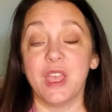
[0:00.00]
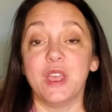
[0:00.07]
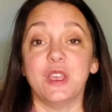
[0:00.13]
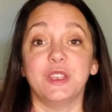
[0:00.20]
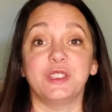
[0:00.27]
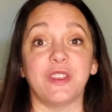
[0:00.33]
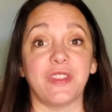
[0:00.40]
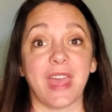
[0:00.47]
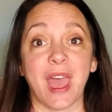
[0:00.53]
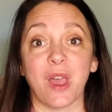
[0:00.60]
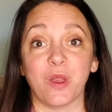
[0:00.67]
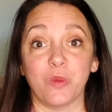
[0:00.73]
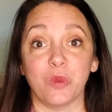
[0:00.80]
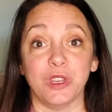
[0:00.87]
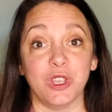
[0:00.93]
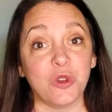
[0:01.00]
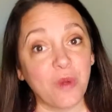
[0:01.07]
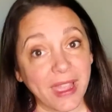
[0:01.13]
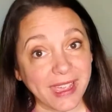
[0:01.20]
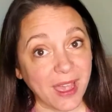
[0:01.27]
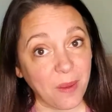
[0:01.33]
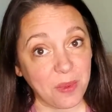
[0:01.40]
so that when you
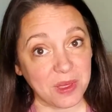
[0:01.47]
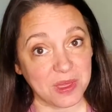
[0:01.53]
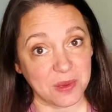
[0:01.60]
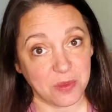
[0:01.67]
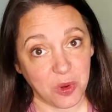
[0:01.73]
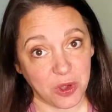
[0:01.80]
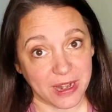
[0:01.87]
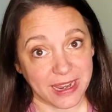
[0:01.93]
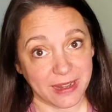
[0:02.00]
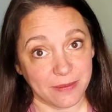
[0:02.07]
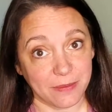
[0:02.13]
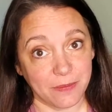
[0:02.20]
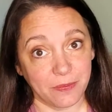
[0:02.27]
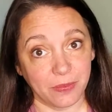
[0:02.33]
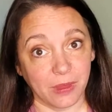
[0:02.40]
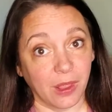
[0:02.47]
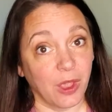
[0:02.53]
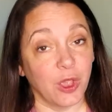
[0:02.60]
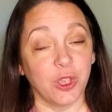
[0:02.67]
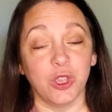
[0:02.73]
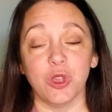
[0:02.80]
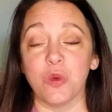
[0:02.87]
wake up in the morning,
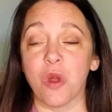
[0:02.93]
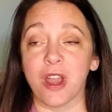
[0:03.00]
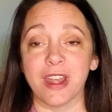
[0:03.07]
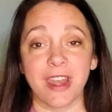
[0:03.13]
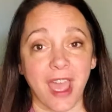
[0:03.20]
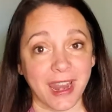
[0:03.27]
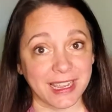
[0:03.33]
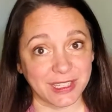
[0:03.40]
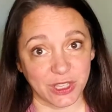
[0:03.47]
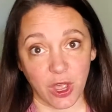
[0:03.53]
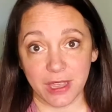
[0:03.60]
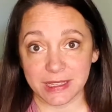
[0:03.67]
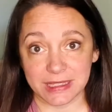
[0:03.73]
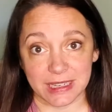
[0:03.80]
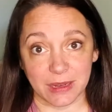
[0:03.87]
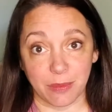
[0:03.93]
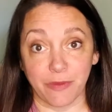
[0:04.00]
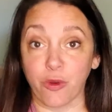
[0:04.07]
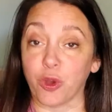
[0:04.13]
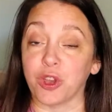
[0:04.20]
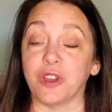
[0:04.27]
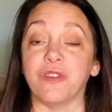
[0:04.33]
you are not exhausted
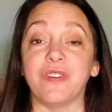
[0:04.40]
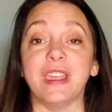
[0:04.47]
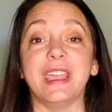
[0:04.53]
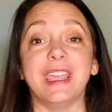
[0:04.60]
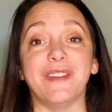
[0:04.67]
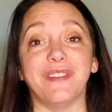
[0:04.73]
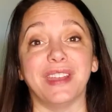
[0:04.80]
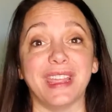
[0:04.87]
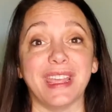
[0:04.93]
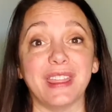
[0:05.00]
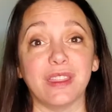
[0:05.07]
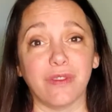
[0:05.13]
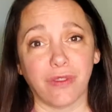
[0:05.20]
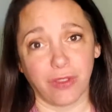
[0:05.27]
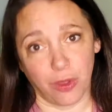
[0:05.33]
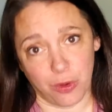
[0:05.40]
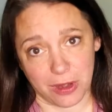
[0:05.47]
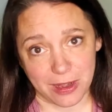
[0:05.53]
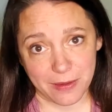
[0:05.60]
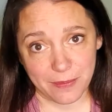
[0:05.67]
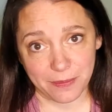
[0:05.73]
before your feet even hit the floor,